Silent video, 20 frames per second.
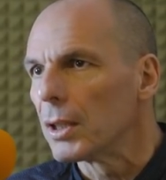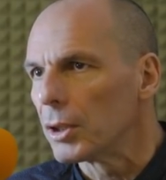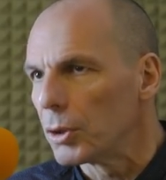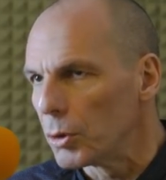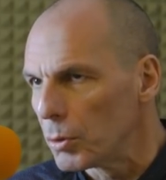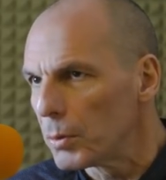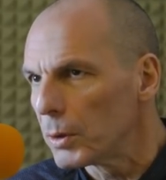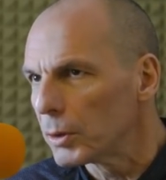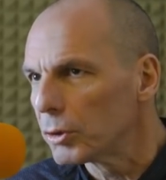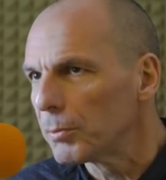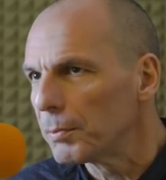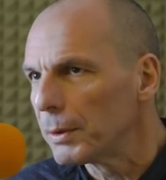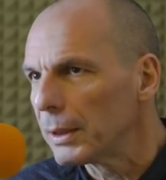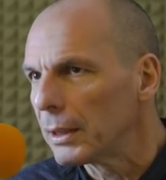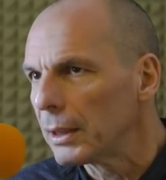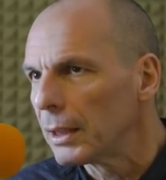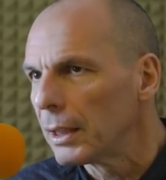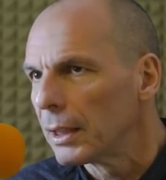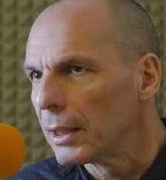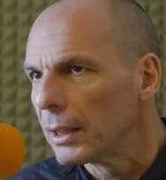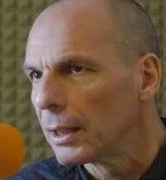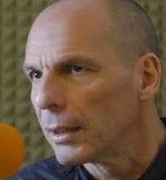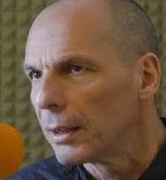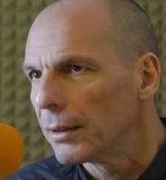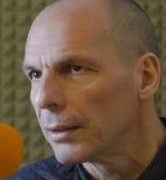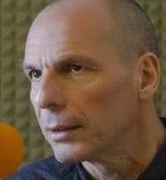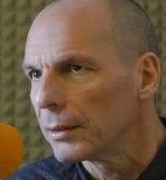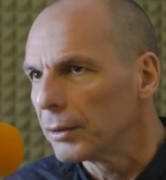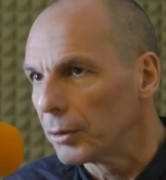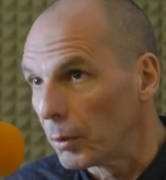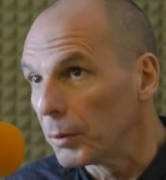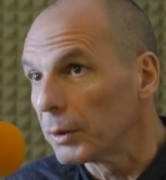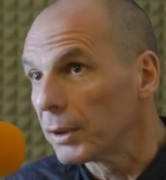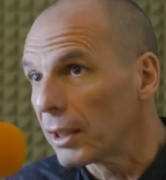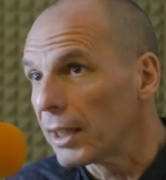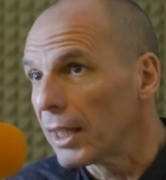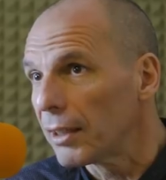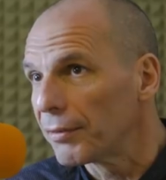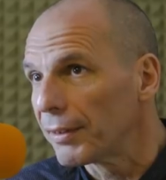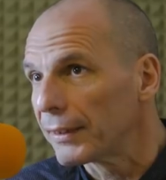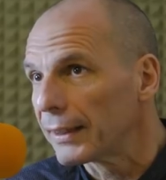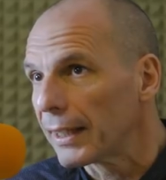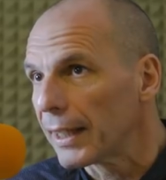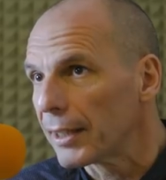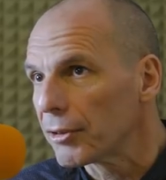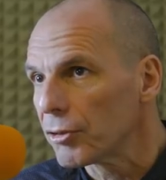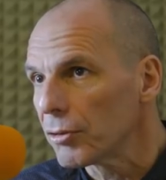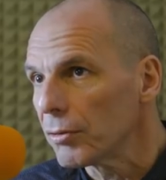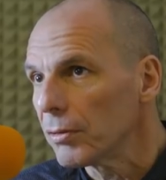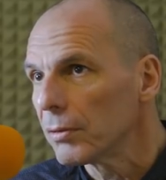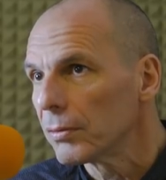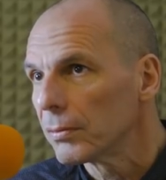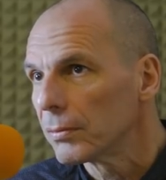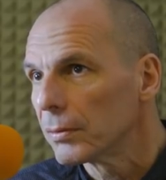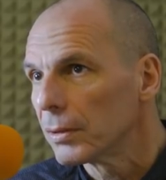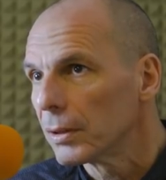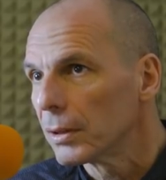you want a real federation?